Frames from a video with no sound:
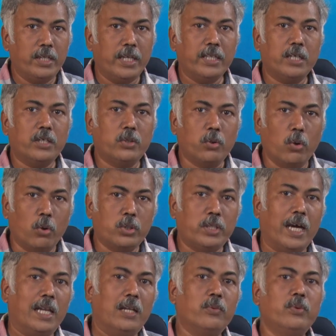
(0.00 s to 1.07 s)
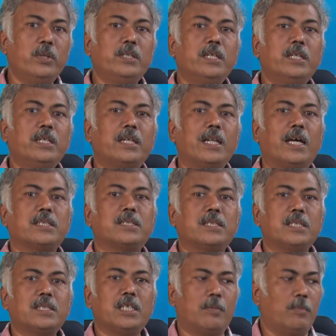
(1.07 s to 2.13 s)
will take the total within
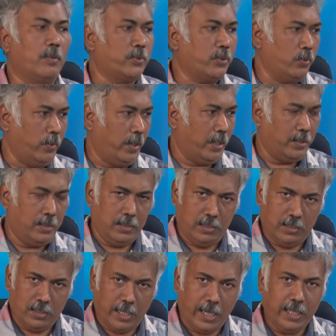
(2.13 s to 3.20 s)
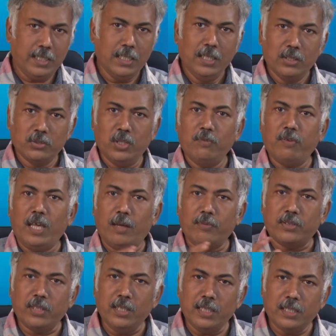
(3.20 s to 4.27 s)
cluster sum of square right. So, if I have
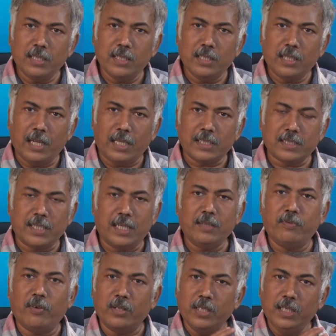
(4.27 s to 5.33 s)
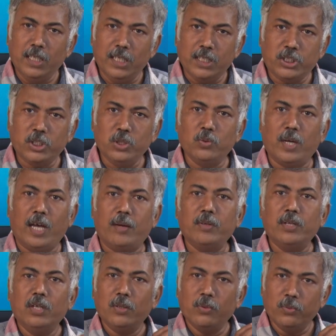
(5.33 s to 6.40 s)
3 cluster for each you have
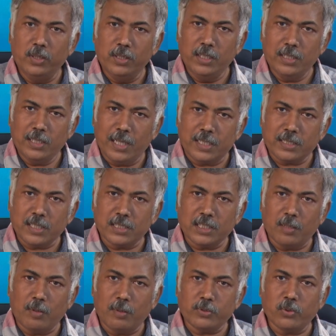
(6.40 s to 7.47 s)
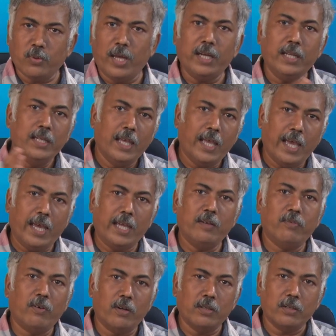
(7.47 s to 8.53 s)
within cluster sum of square
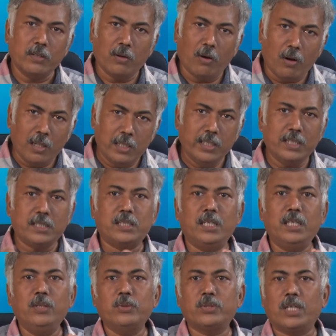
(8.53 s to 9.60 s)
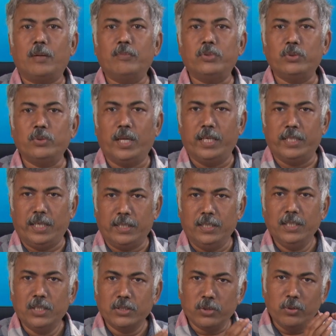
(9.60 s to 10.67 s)
and for all these 3 you sum together.
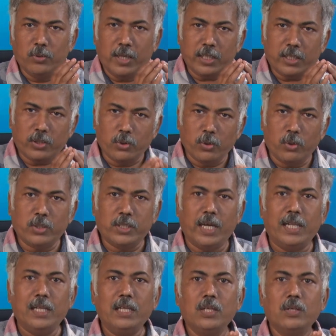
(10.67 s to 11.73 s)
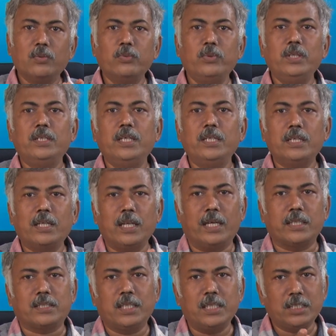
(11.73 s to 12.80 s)
So, you get total within
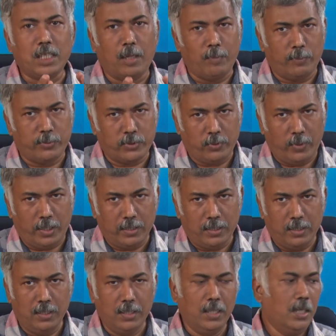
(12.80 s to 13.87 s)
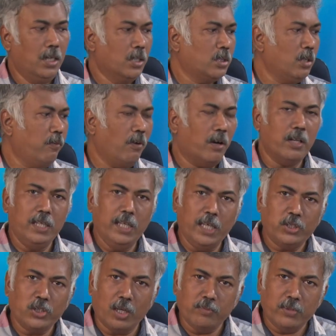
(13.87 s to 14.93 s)
cluster sum of square. So, for
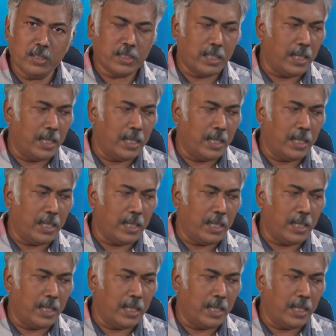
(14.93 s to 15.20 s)
each of this